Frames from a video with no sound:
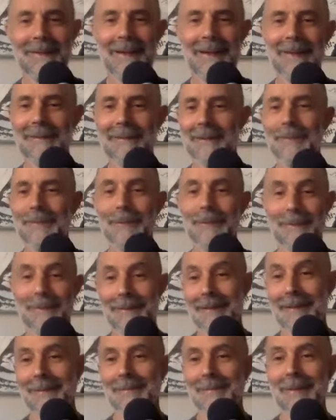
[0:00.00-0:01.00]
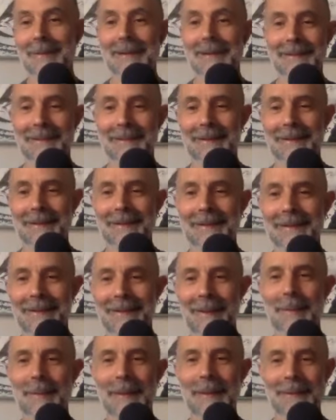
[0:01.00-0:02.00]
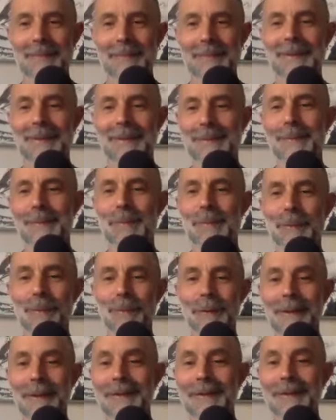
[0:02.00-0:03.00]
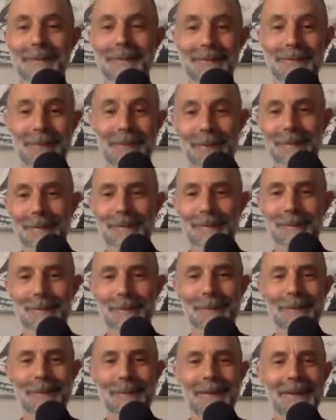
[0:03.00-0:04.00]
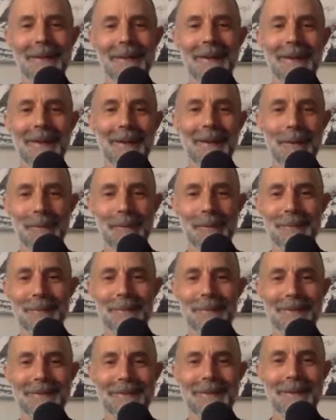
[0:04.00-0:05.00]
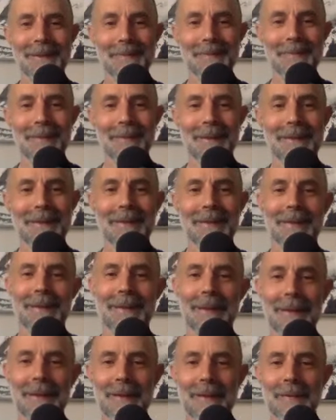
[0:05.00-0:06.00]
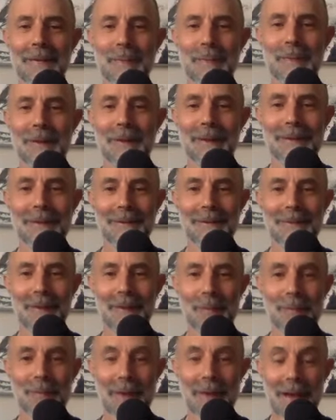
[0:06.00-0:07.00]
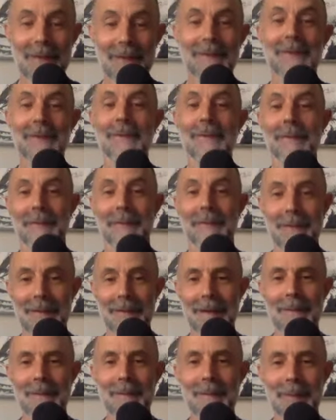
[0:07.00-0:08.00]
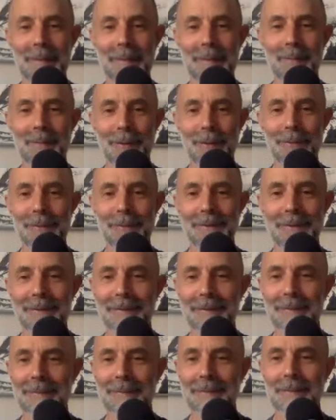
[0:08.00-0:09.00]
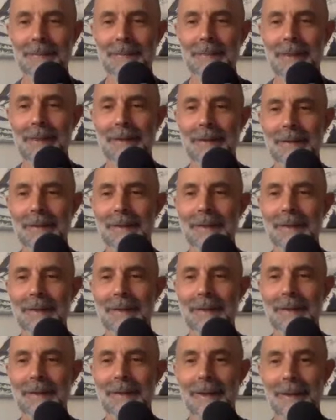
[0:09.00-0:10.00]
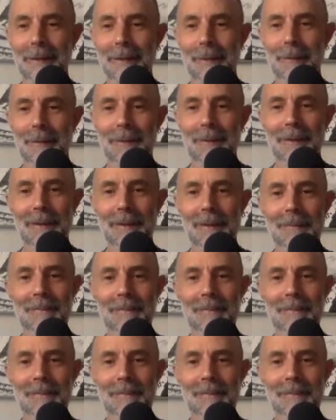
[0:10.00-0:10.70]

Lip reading: of interesting, basically. I hope it hasn't been too boring, first of all. And I hope it's been some inspiration for your practice. Obviously, that would be a positive. And I hope, I